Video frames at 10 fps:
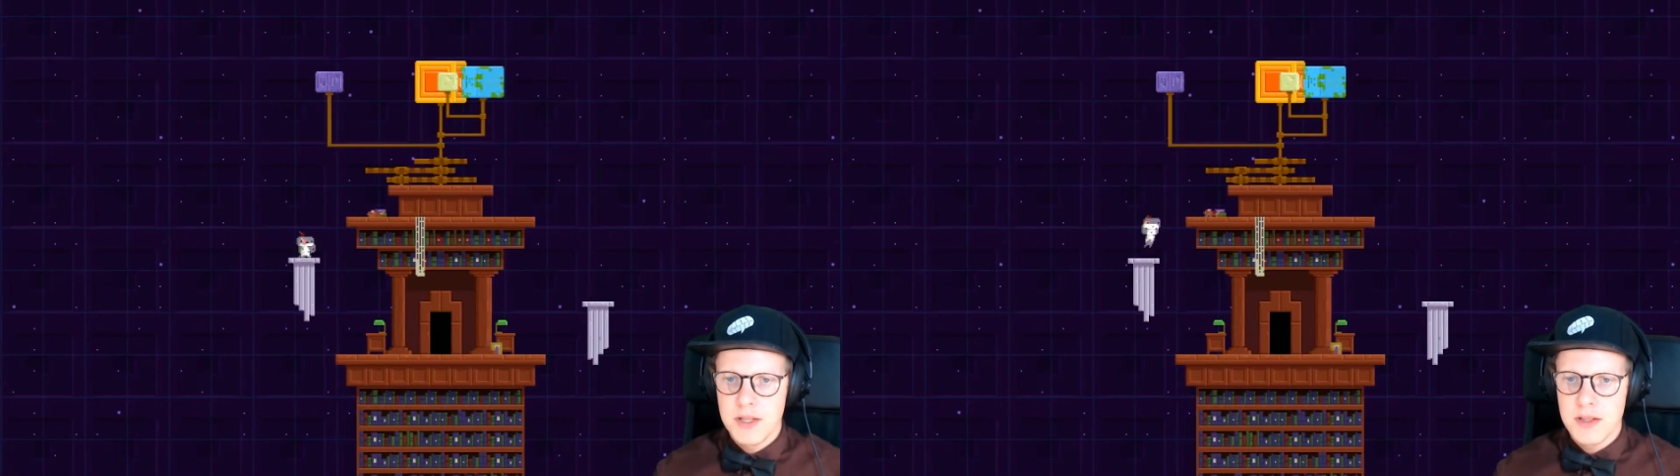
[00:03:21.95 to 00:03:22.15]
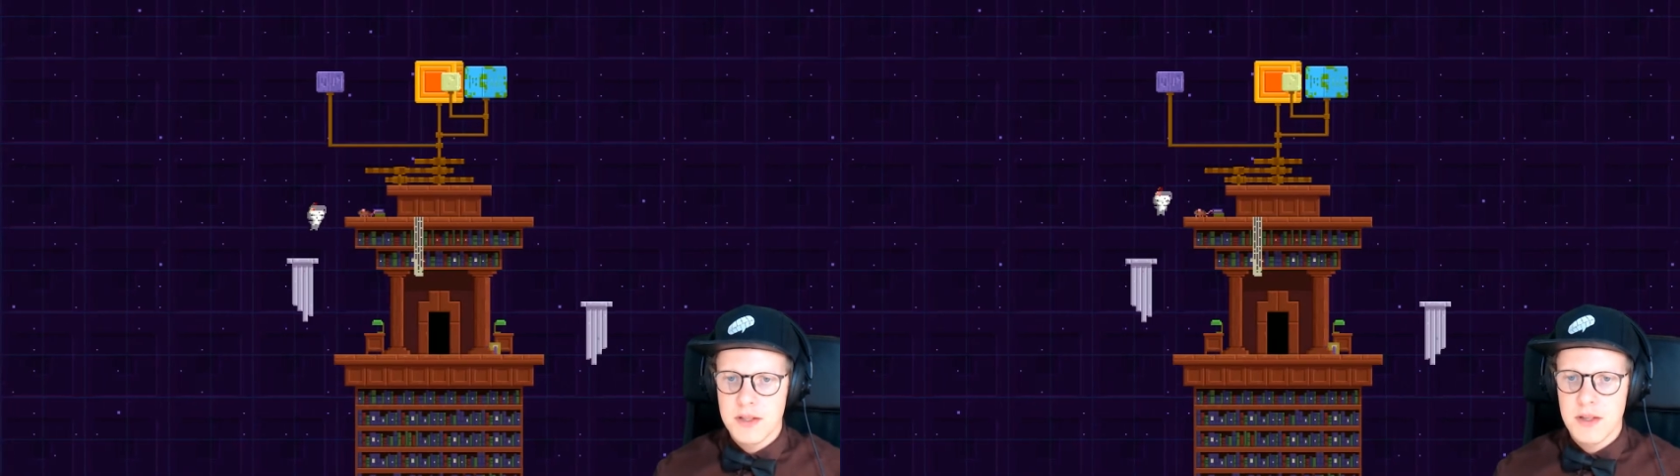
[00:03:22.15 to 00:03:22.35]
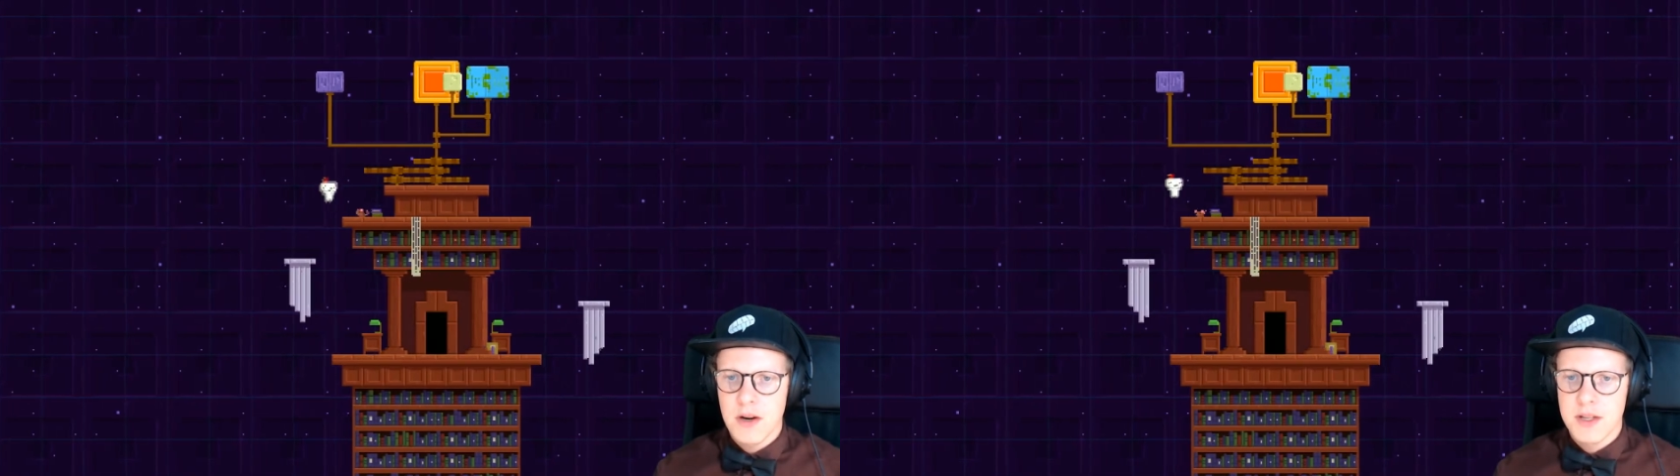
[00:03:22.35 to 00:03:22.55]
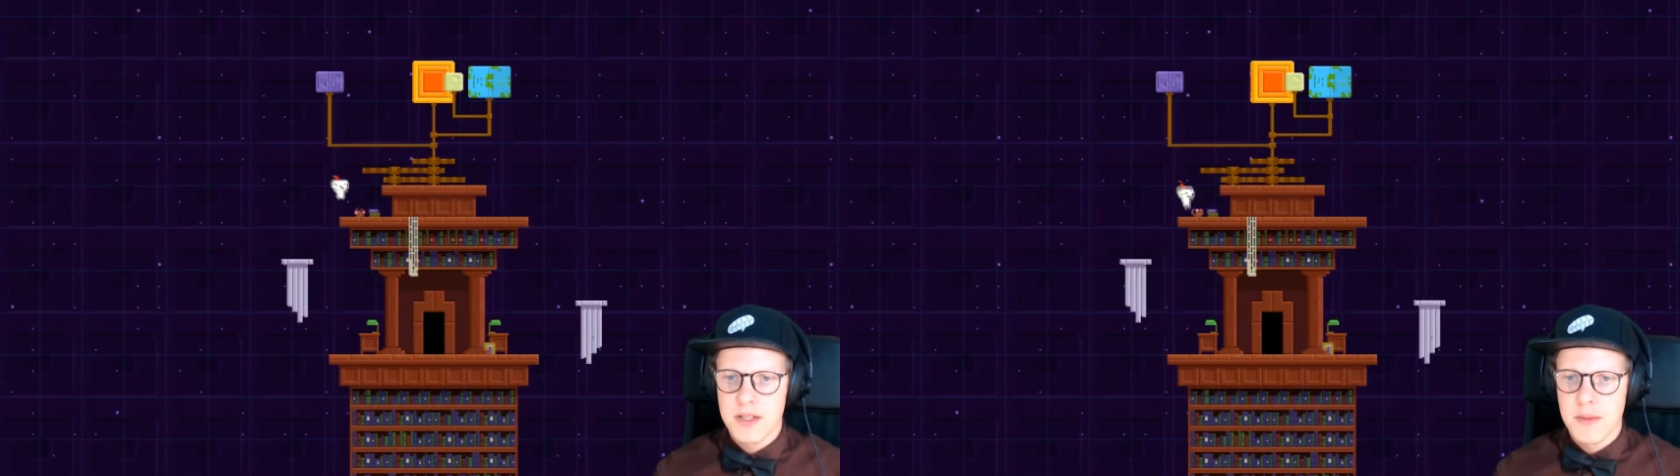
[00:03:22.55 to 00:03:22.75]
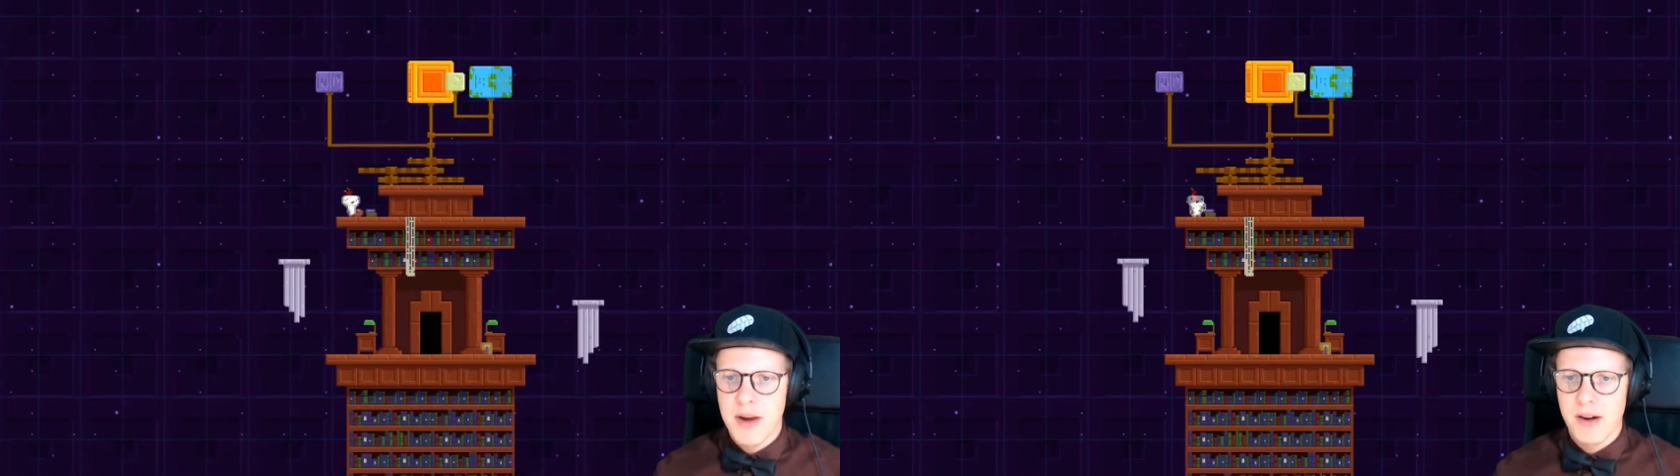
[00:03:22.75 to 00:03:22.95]
see the
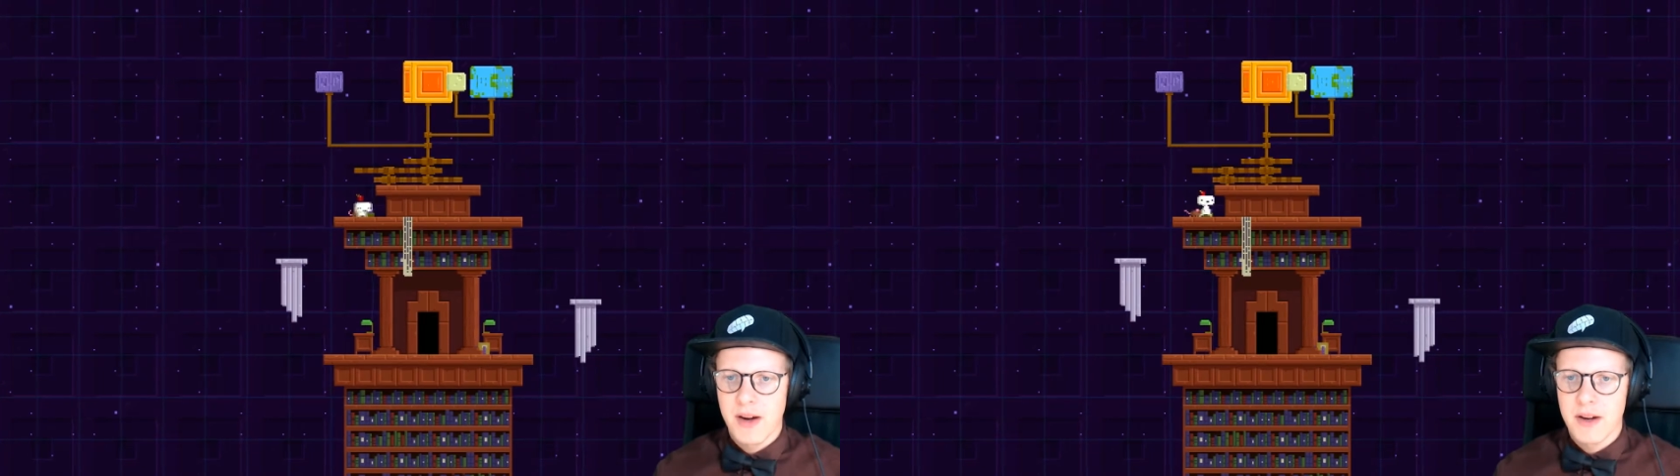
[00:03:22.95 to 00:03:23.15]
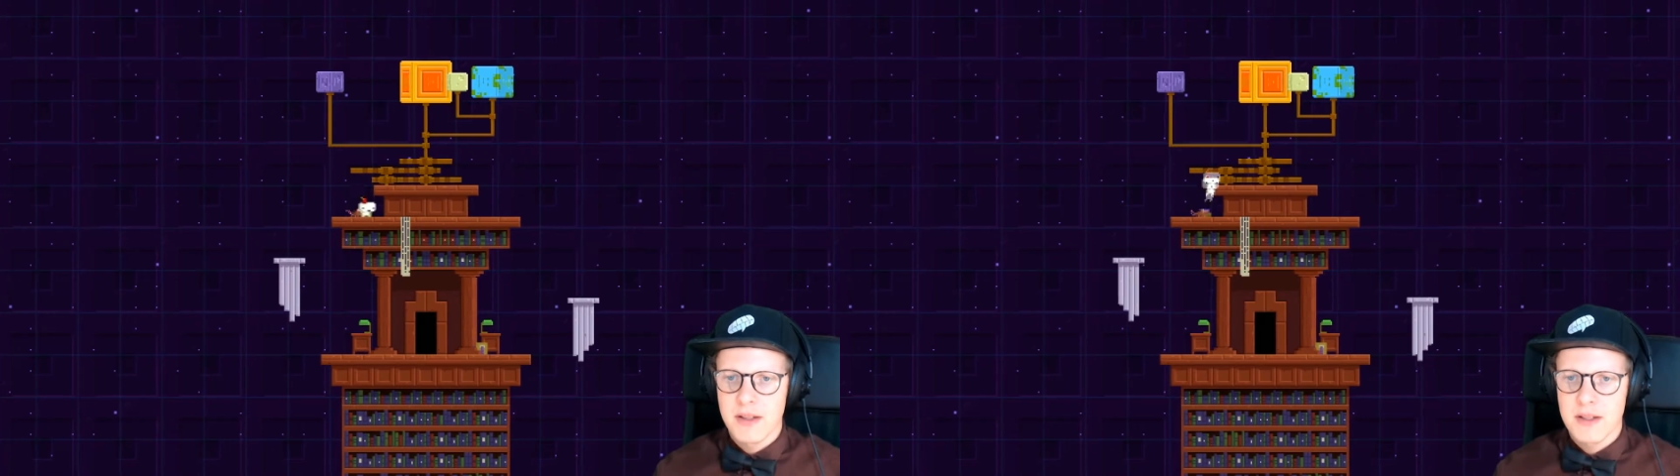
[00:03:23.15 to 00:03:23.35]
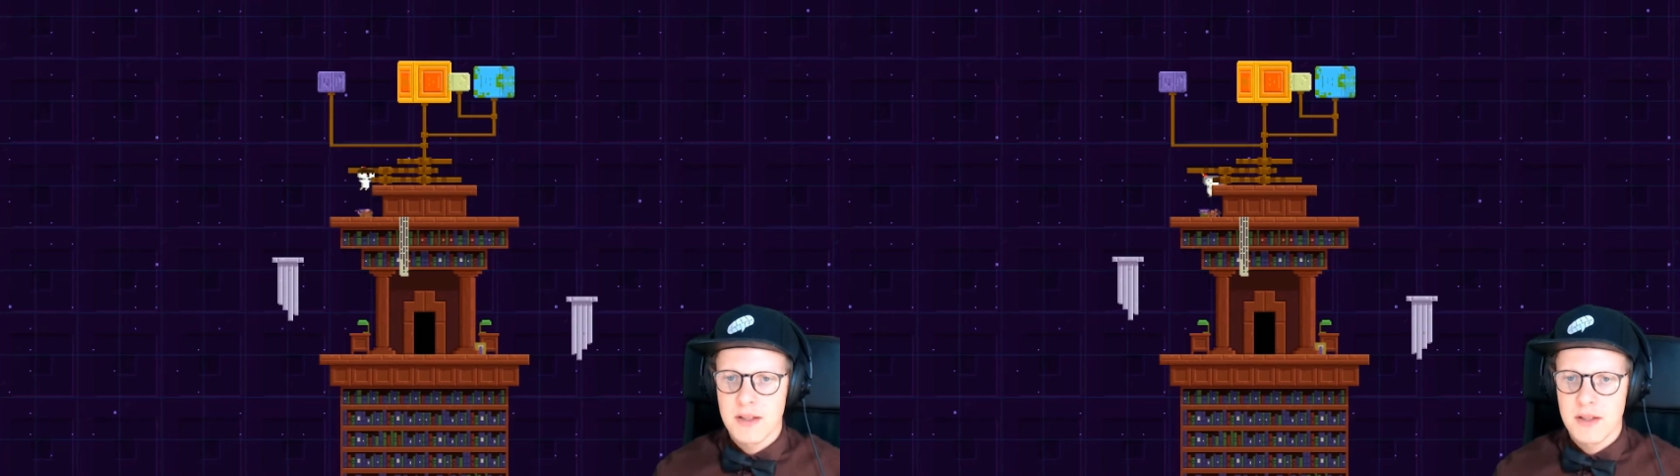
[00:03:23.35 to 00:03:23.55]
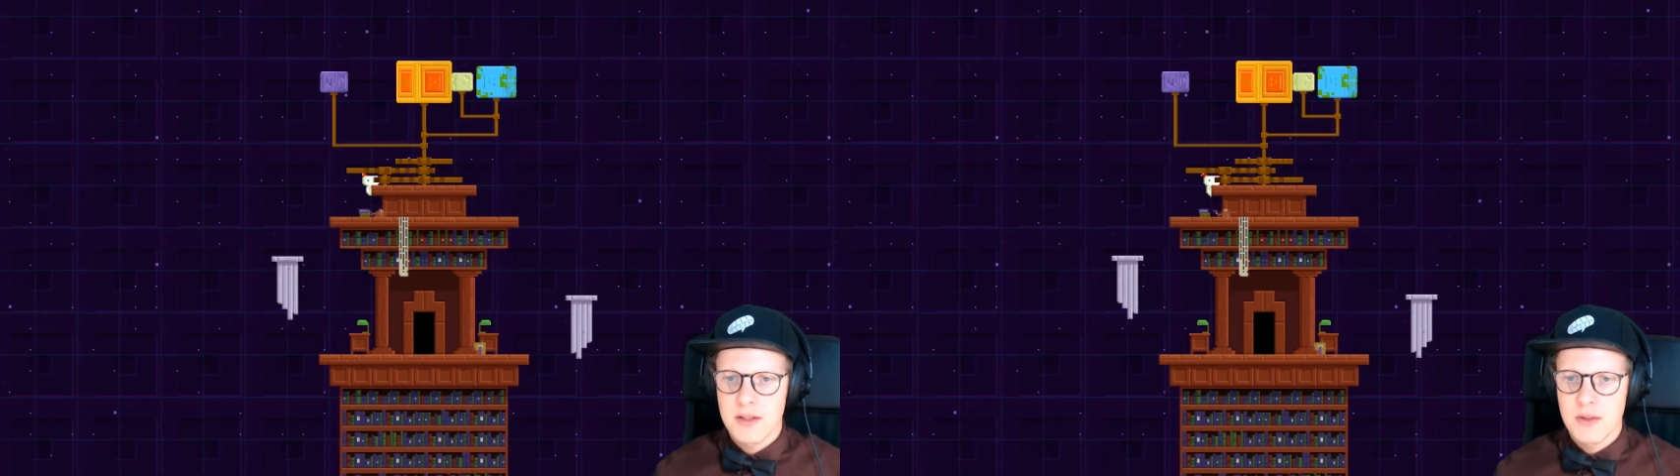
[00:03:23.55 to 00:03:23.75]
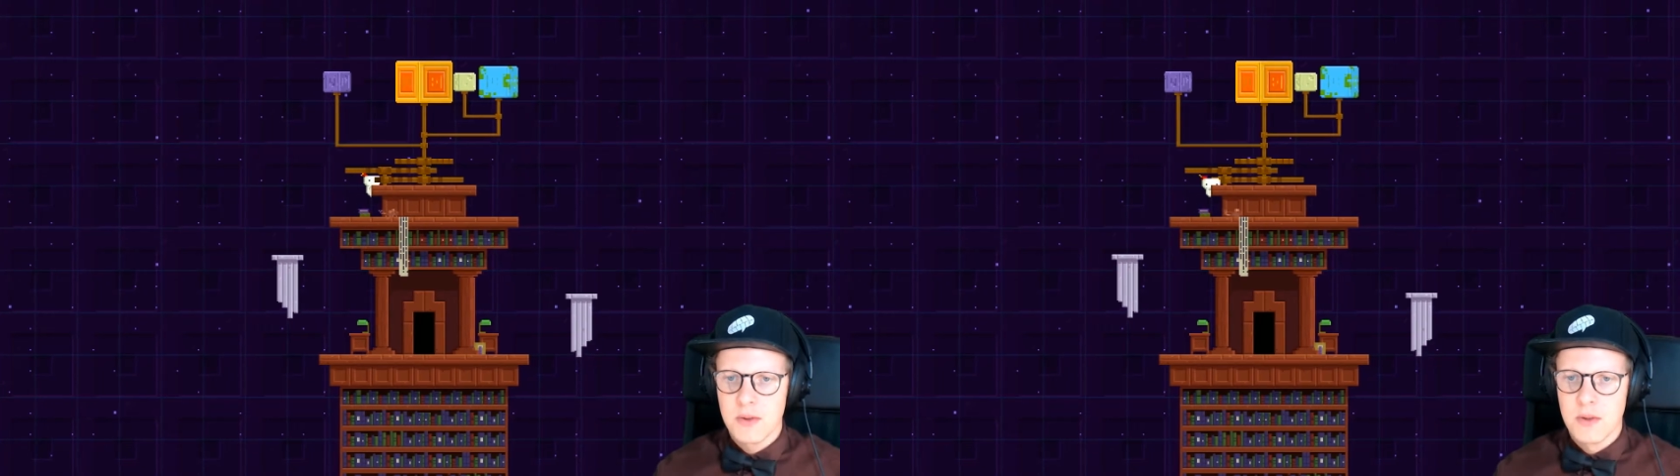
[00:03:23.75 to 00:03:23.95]
stars in the background. This
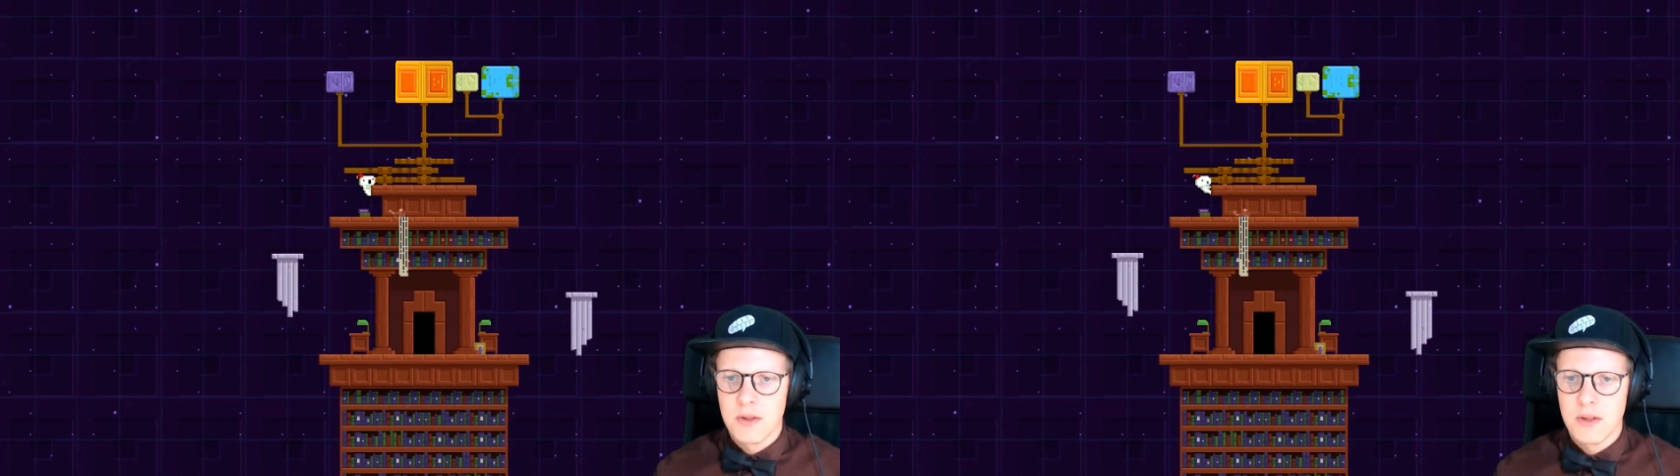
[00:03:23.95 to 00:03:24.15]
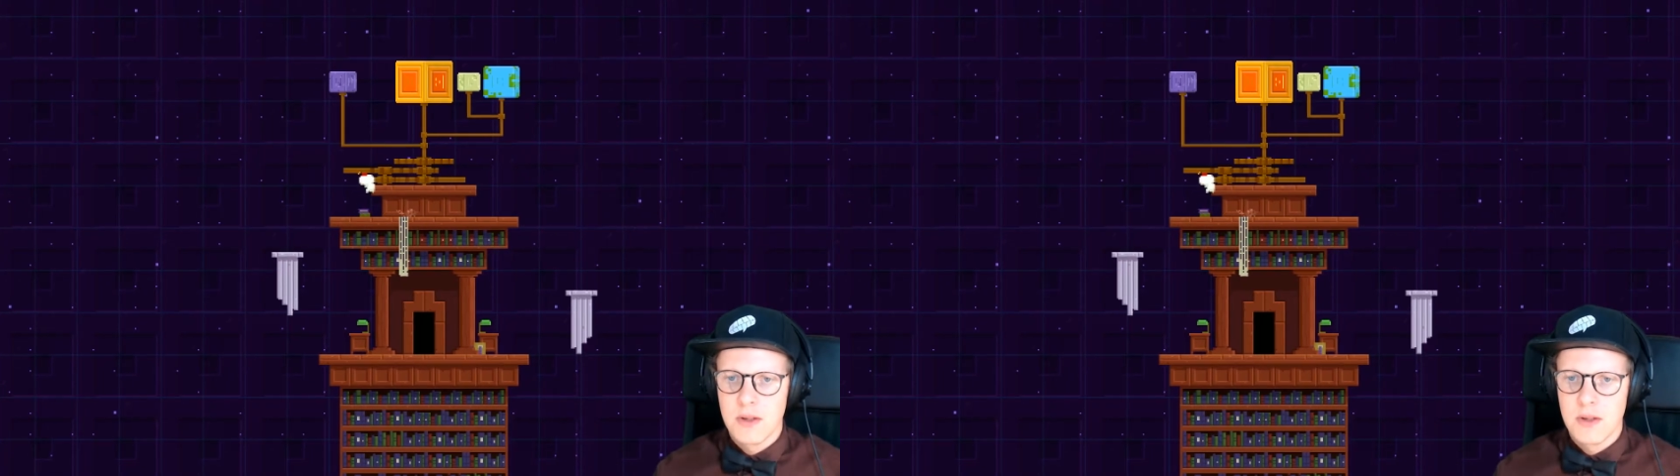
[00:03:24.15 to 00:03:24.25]
looks cool.